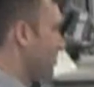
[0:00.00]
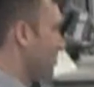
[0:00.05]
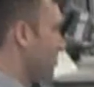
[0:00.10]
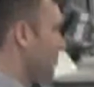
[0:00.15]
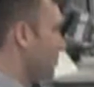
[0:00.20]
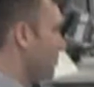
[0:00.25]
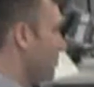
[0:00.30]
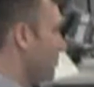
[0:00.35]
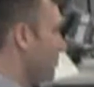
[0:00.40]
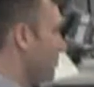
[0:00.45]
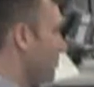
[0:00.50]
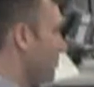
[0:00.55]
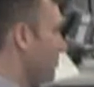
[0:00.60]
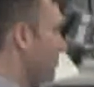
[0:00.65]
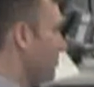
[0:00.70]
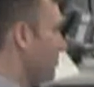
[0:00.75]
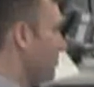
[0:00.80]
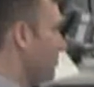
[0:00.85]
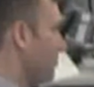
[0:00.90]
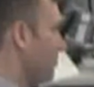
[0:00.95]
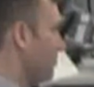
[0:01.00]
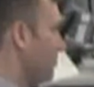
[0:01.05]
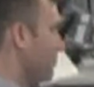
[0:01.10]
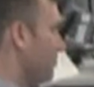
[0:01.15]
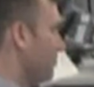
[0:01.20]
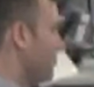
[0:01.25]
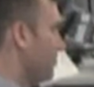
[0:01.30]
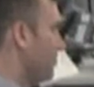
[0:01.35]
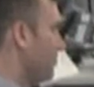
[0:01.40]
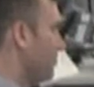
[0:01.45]

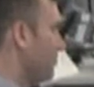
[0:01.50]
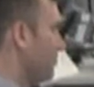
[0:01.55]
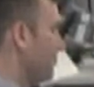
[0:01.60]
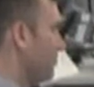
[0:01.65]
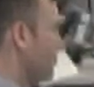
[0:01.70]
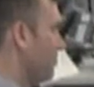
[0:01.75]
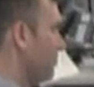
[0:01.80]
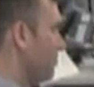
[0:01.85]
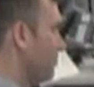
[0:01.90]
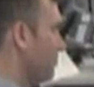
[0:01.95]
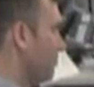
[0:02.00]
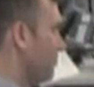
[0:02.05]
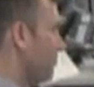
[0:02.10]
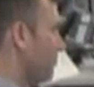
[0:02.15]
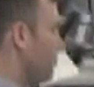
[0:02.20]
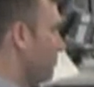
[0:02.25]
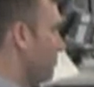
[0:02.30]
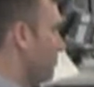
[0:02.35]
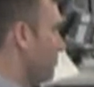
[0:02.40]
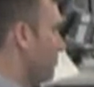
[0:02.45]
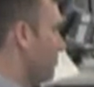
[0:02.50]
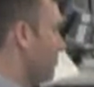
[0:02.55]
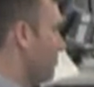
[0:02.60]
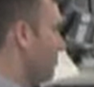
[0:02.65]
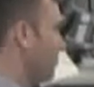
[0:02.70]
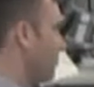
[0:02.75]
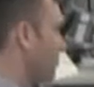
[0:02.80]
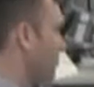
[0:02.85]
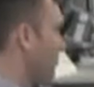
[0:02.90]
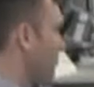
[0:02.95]

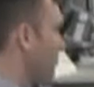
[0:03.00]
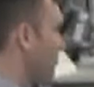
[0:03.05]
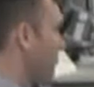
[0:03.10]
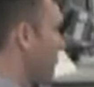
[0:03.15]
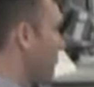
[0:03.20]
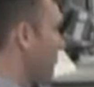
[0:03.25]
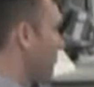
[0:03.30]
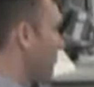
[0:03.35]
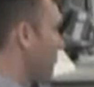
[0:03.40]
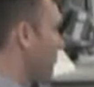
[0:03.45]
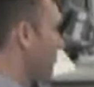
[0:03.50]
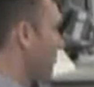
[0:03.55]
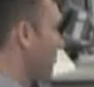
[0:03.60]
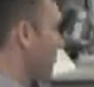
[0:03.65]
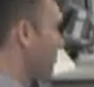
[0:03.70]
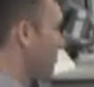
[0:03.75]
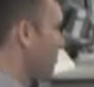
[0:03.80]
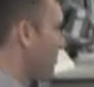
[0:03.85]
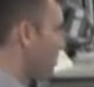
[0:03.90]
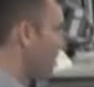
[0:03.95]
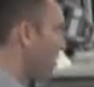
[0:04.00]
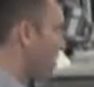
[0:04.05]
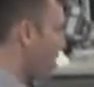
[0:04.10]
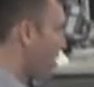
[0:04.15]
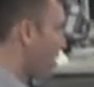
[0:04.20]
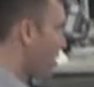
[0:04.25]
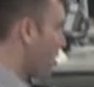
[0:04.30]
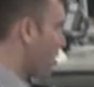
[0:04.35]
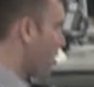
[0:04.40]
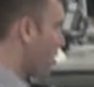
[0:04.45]

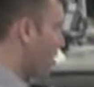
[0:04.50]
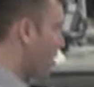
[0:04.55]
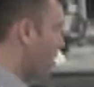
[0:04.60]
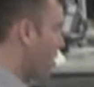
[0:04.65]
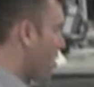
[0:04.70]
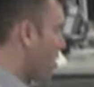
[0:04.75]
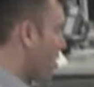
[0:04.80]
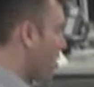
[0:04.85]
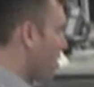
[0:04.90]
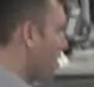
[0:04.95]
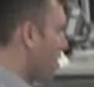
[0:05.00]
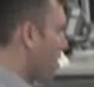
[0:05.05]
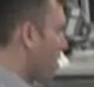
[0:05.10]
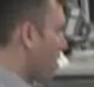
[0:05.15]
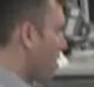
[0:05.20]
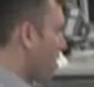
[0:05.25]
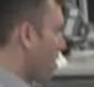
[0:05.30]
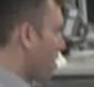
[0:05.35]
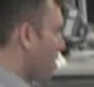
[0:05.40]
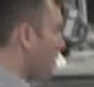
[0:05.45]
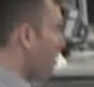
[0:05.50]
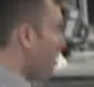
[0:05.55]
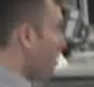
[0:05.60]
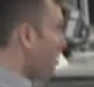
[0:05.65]
The person shown says nothing.